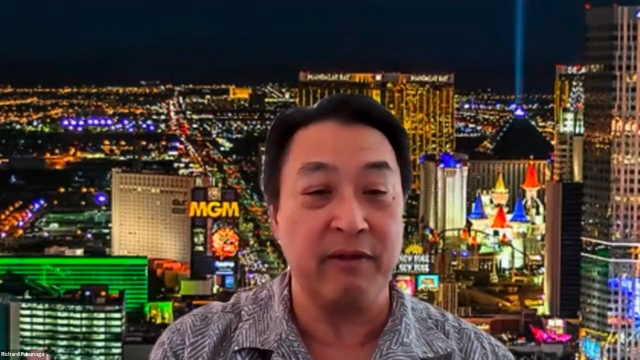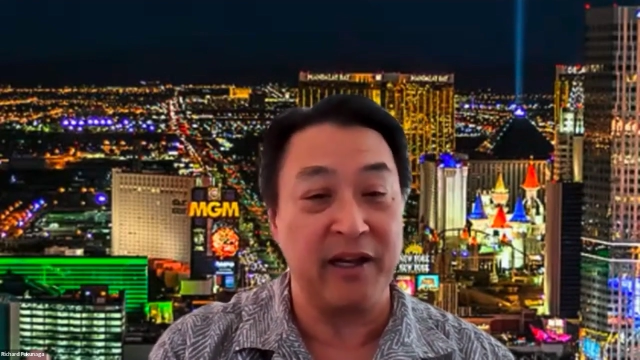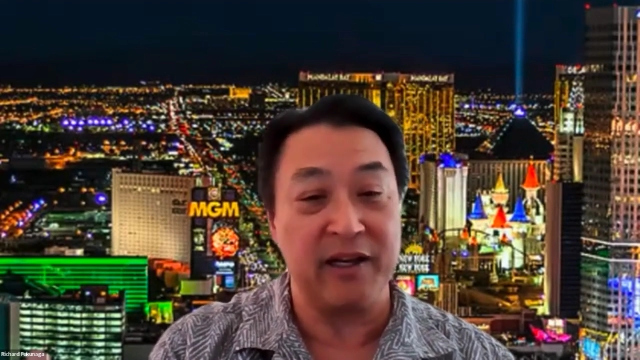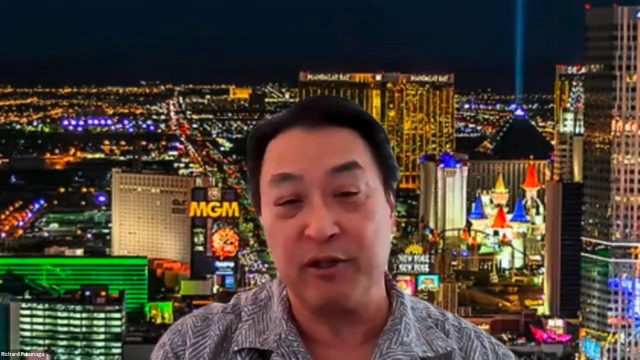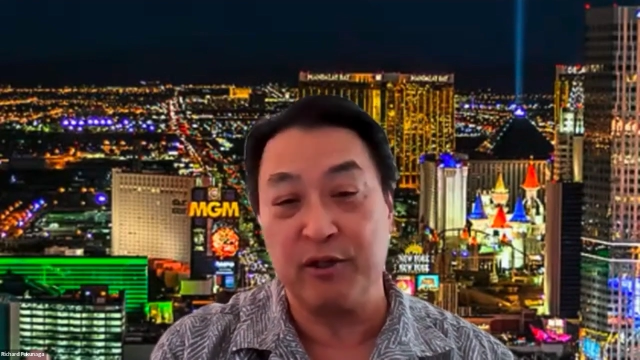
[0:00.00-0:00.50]

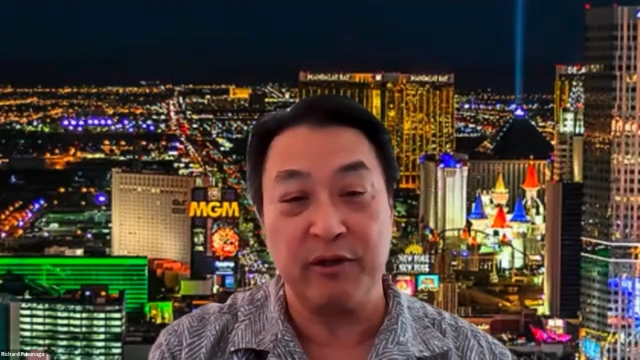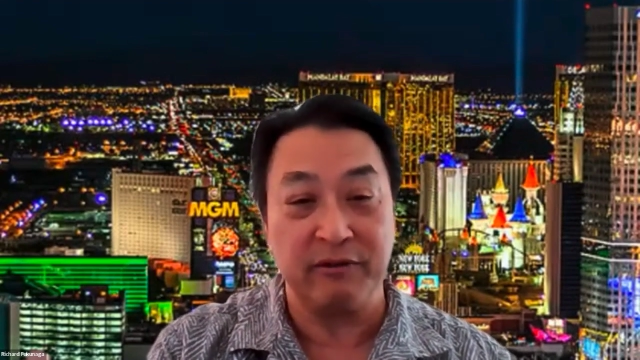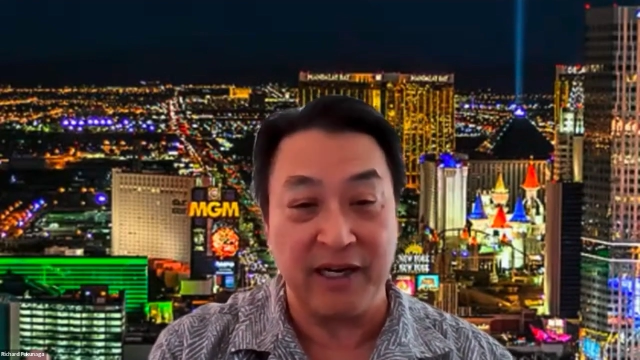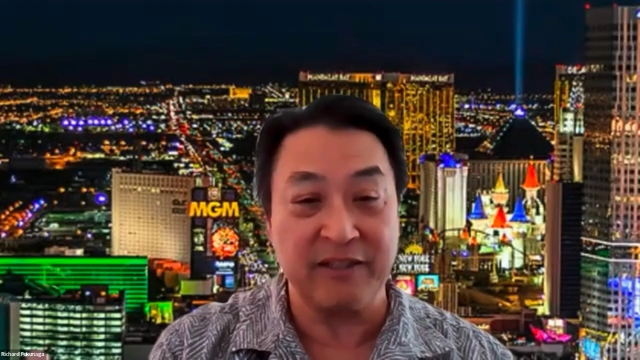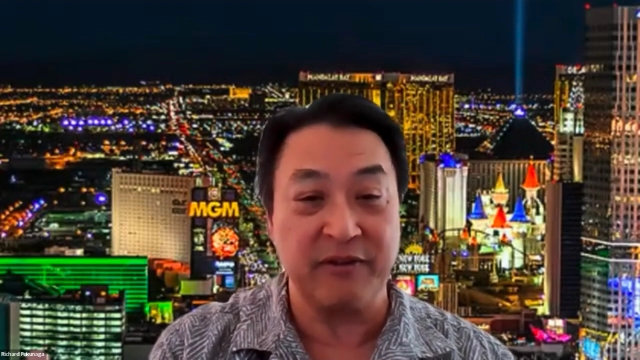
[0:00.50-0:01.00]
then you do your
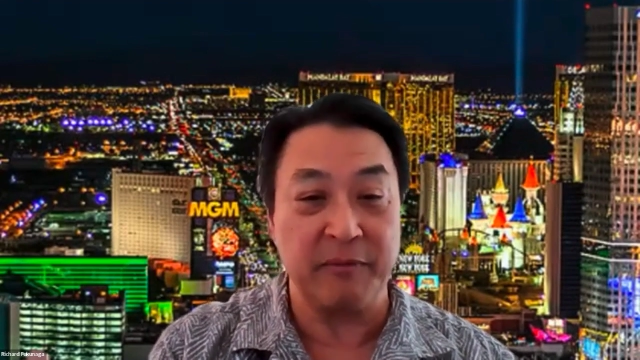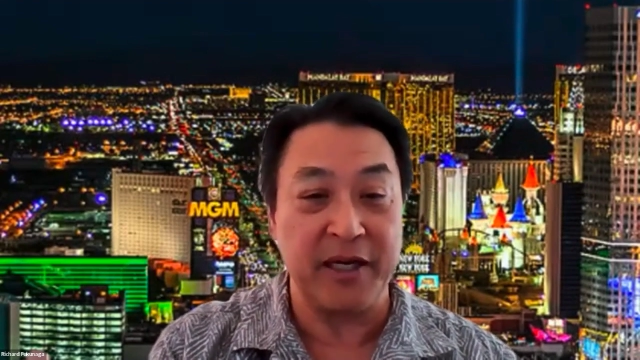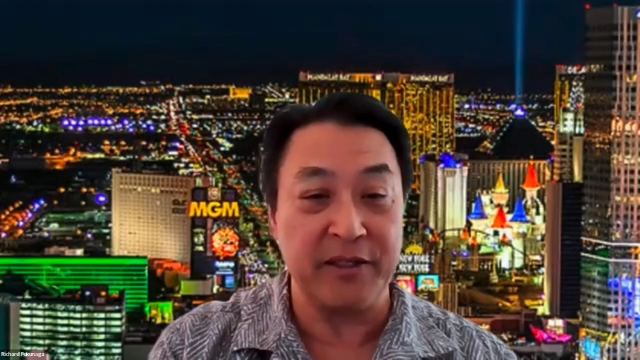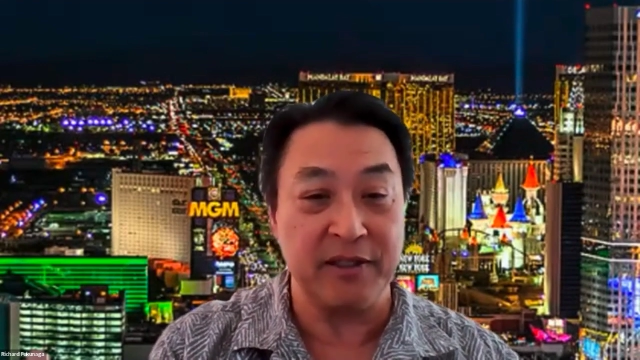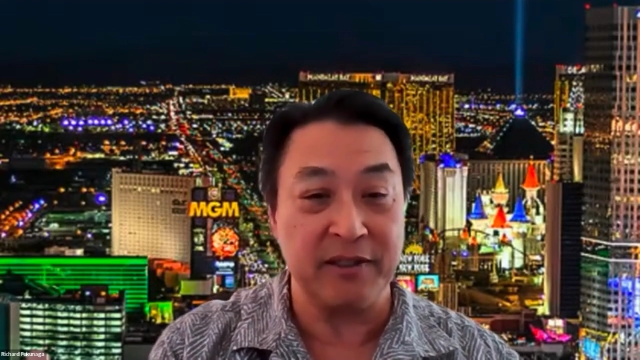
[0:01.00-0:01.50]

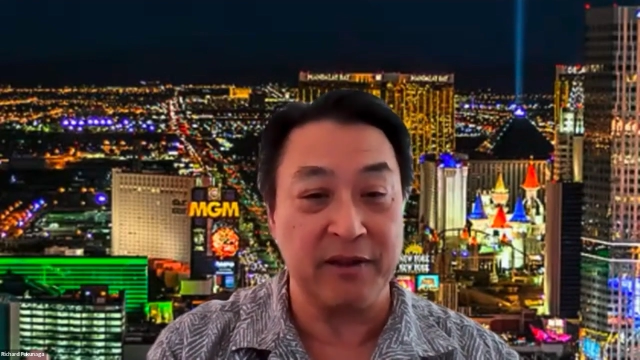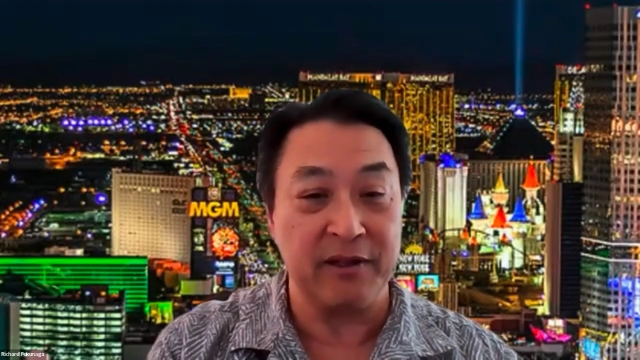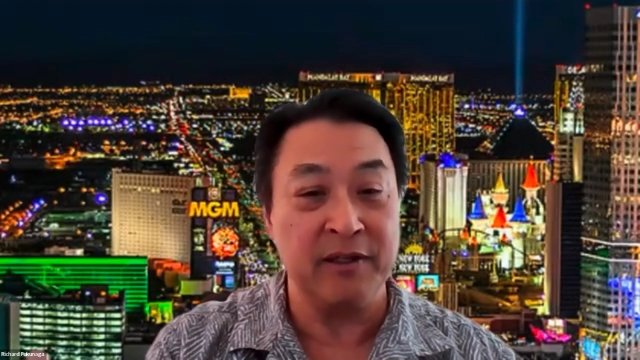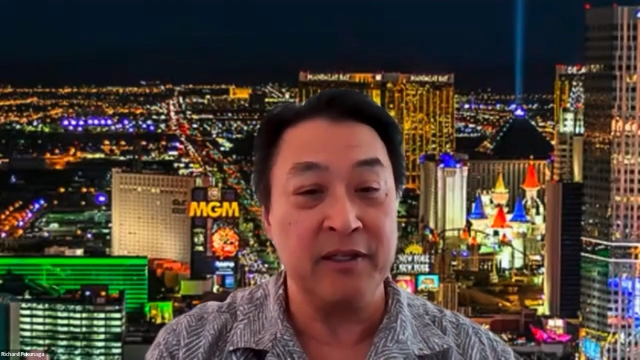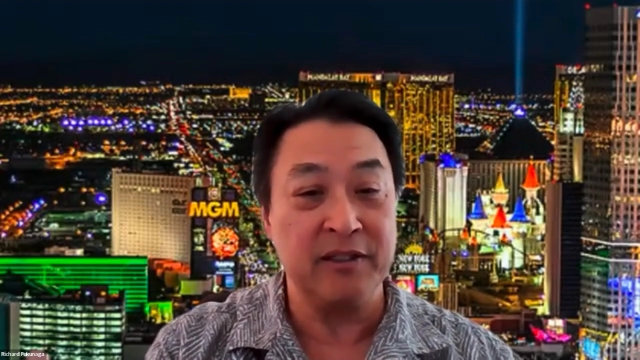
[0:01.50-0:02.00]
transformations on
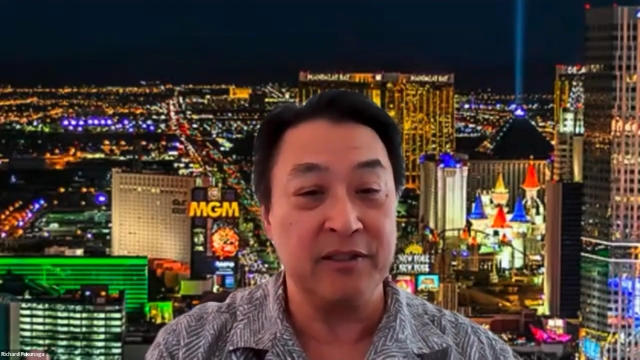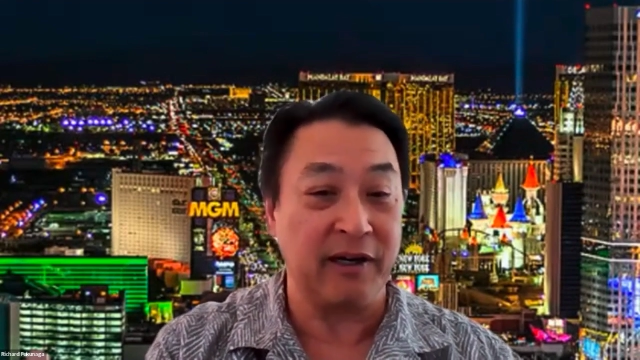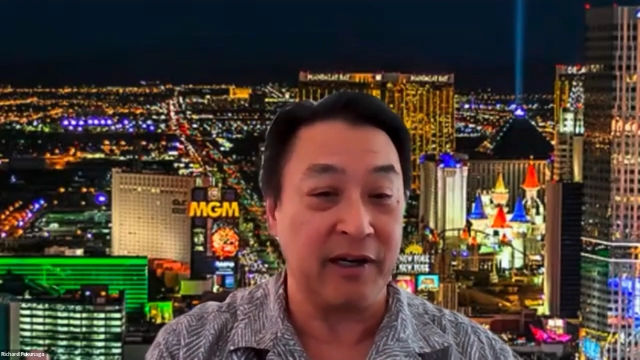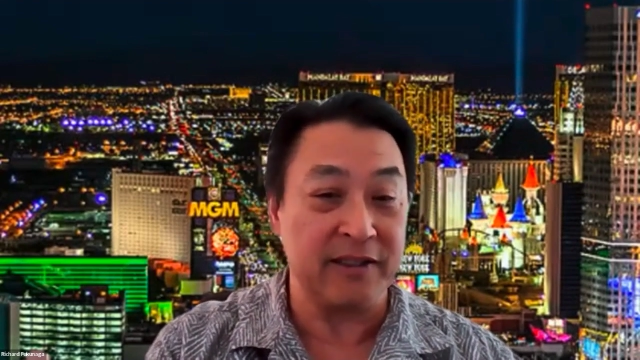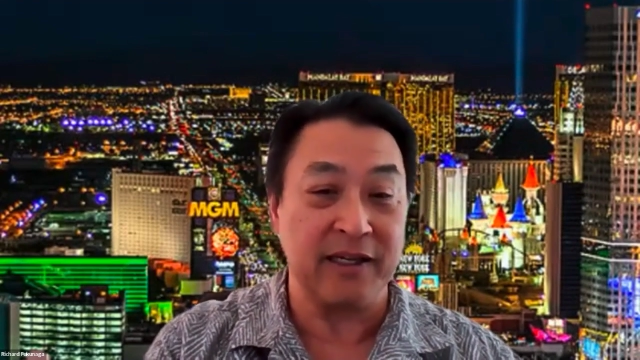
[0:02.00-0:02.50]
the
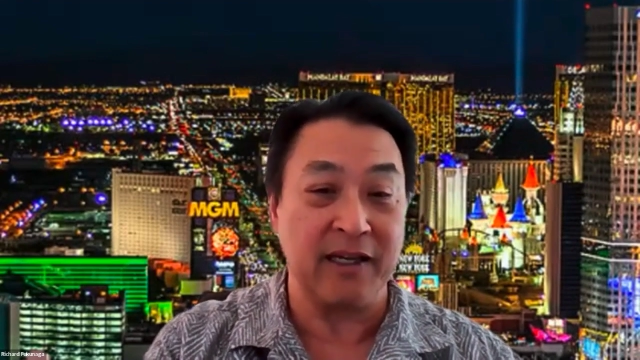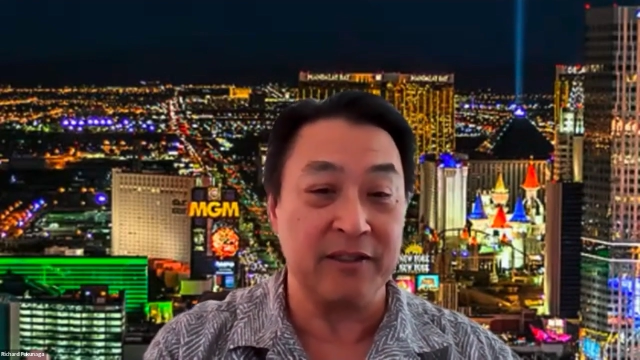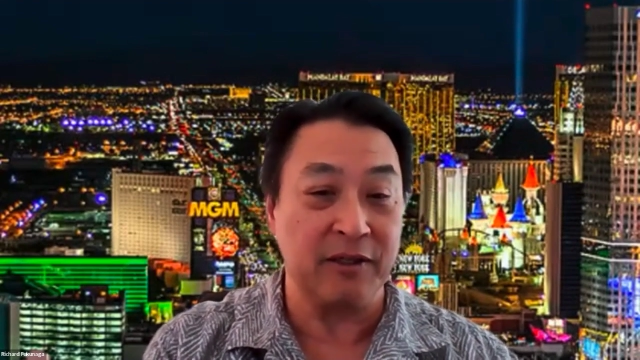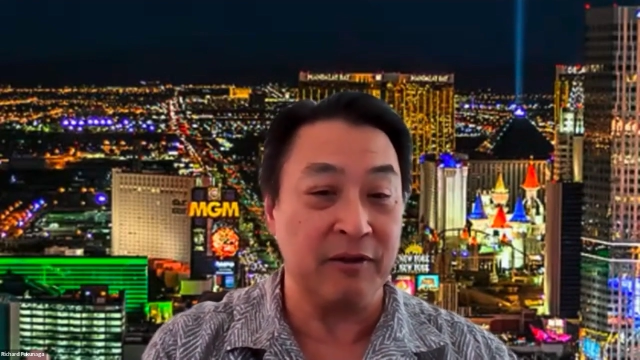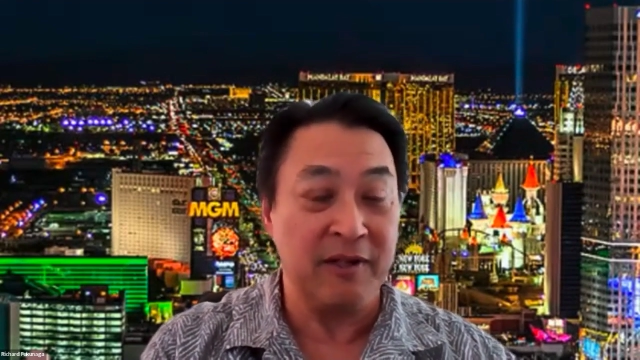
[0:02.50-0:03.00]
target side.
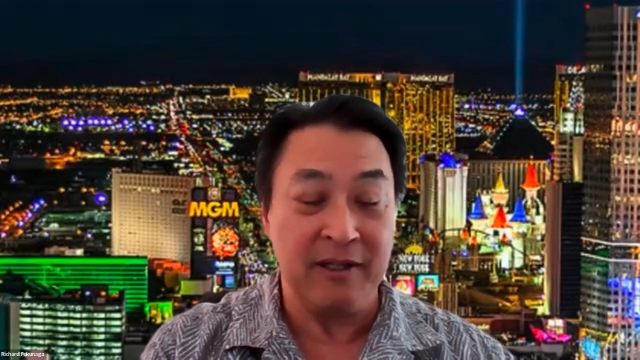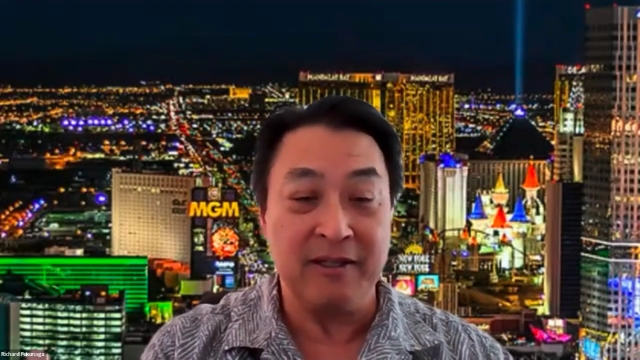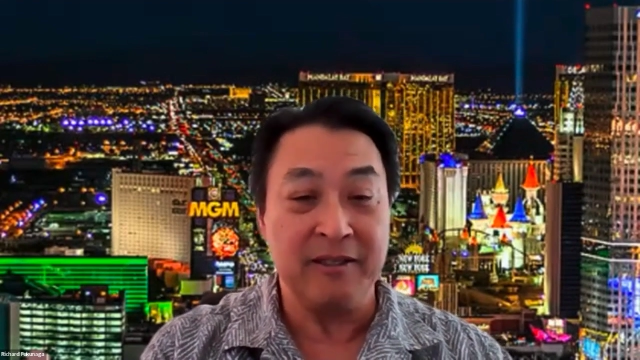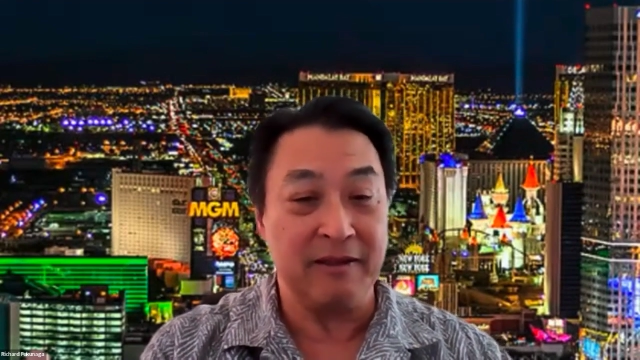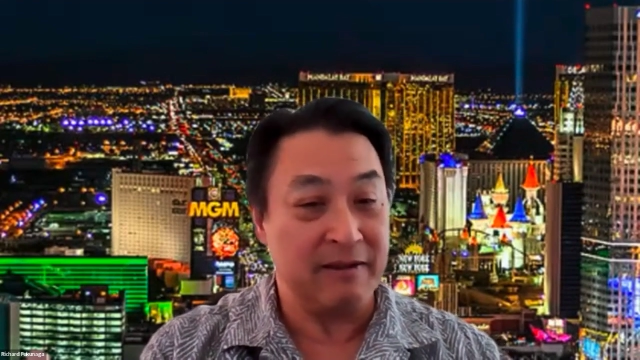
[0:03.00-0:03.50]
So
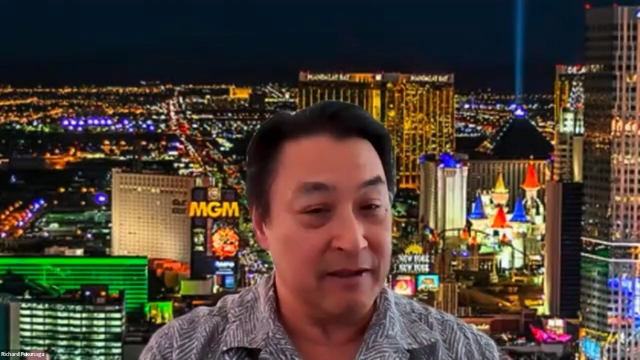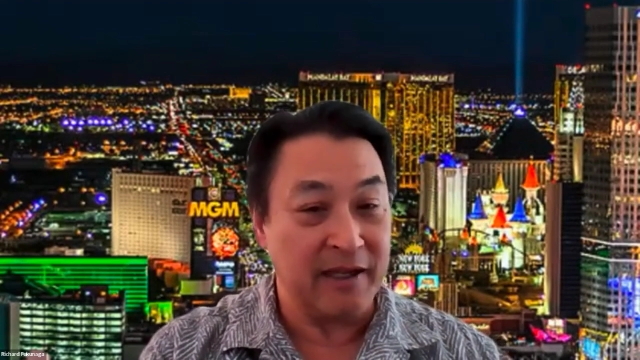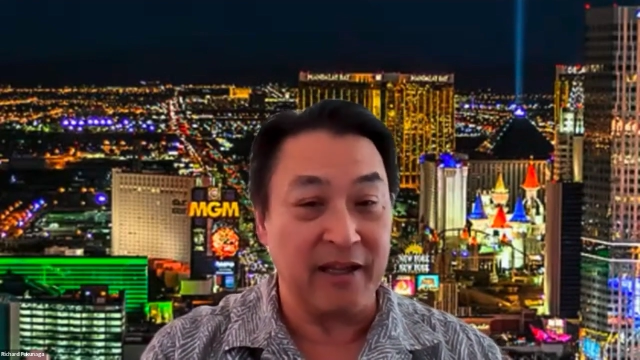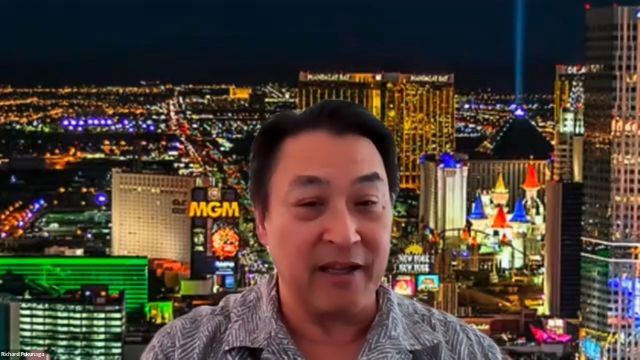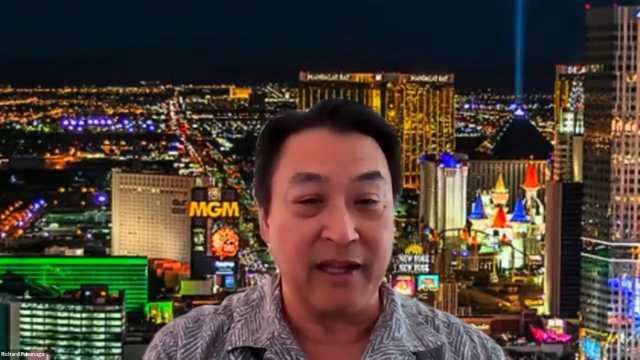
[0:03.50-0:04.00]
again,